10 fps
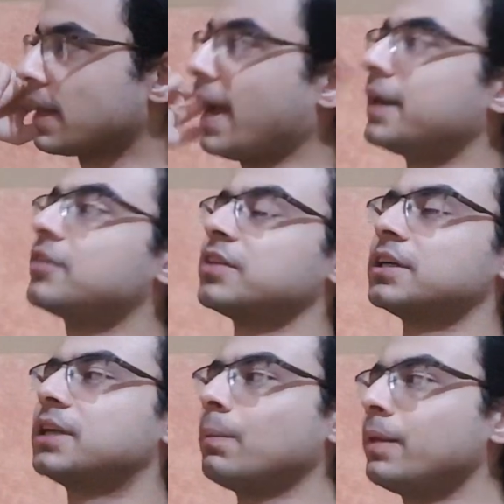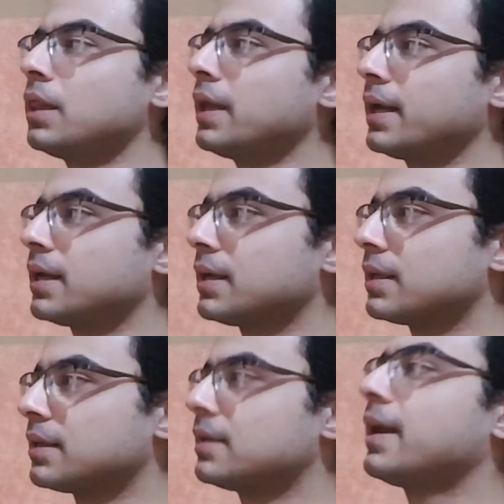And it's a double.
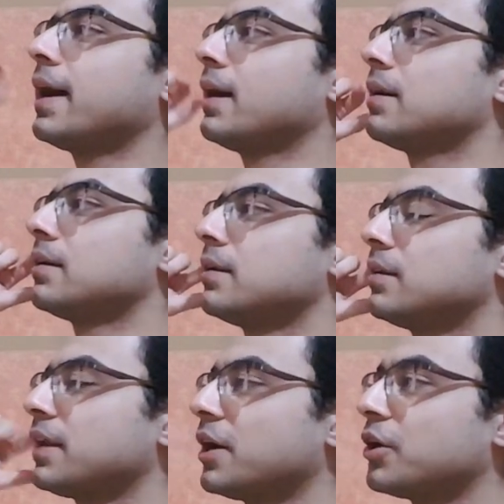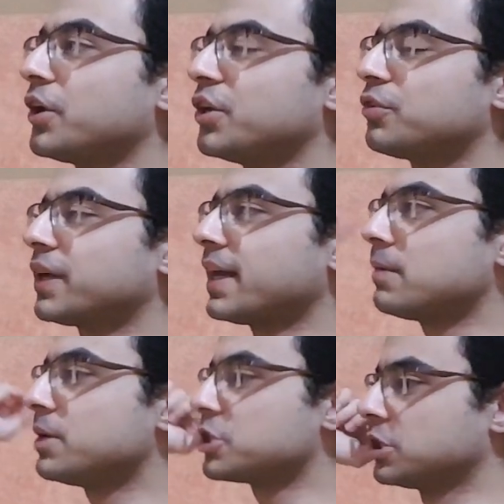Yeah. They are reusing
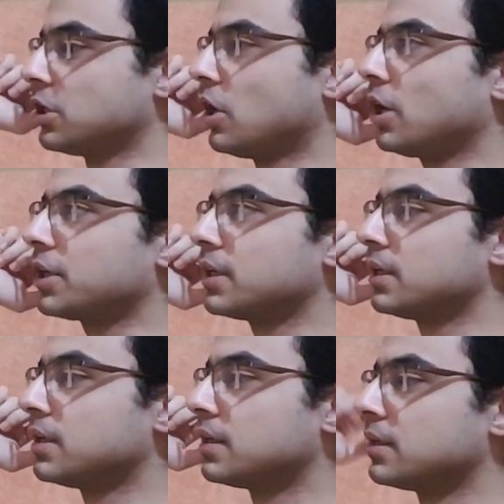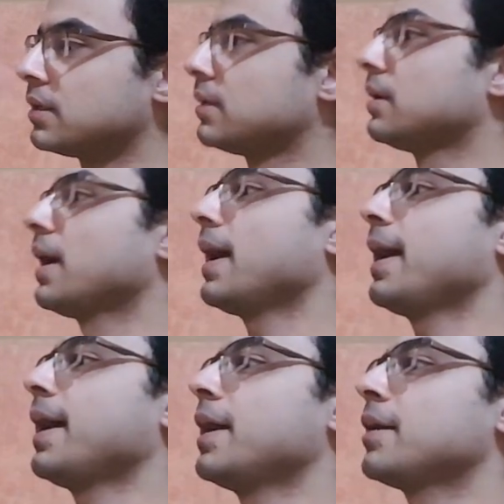animation a lot.
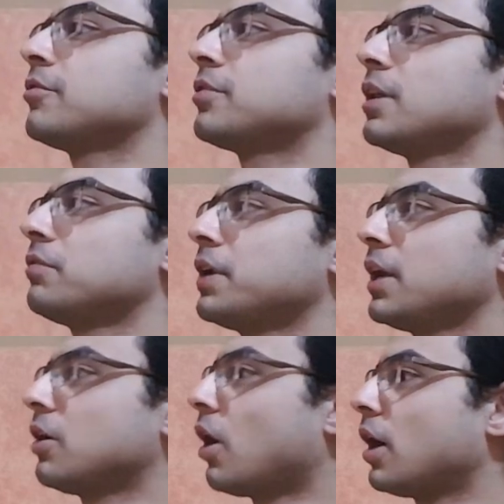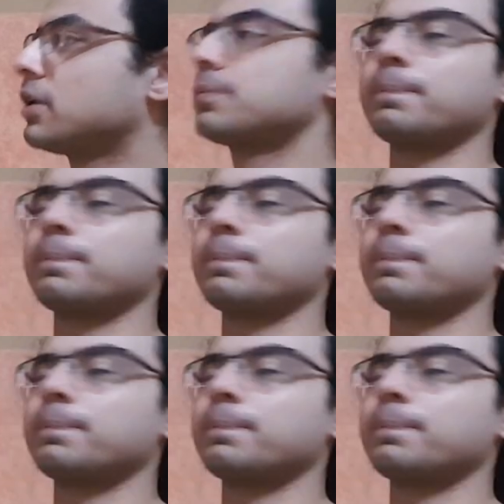And Silvally got...